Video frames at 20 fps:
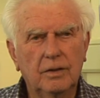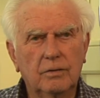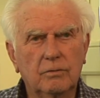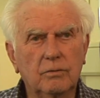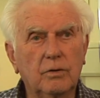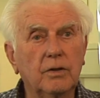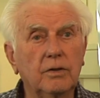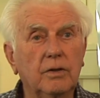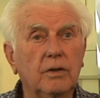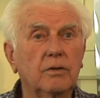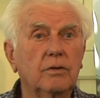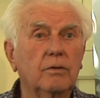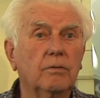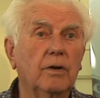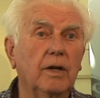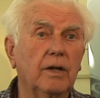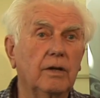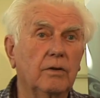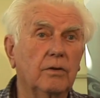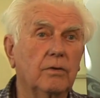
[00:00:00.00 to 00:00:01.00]
Right near the
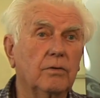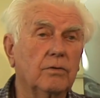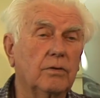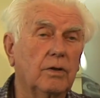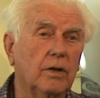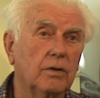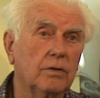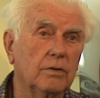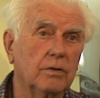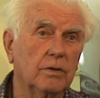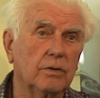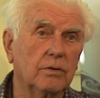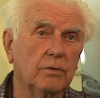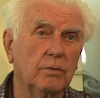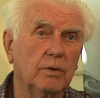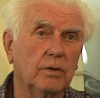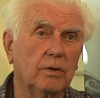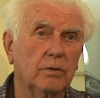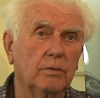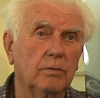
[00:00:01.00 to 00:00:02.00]
radio station as
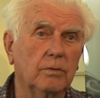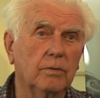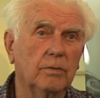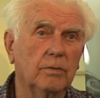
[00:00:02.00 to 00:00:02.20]
well.